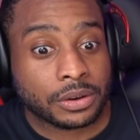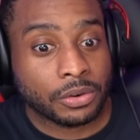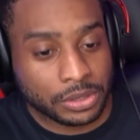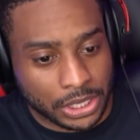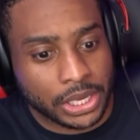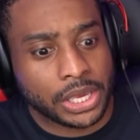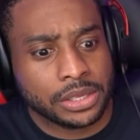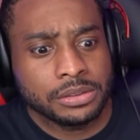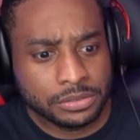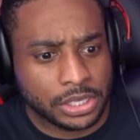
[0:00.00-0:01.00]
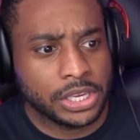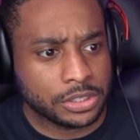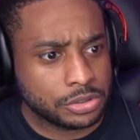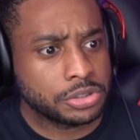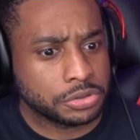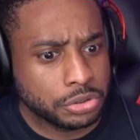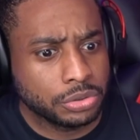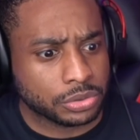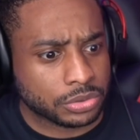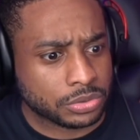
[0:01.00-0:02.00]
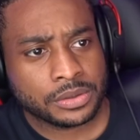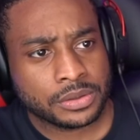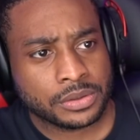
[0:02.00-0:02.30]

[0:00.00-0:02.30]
Okay, Gen, use your noodle.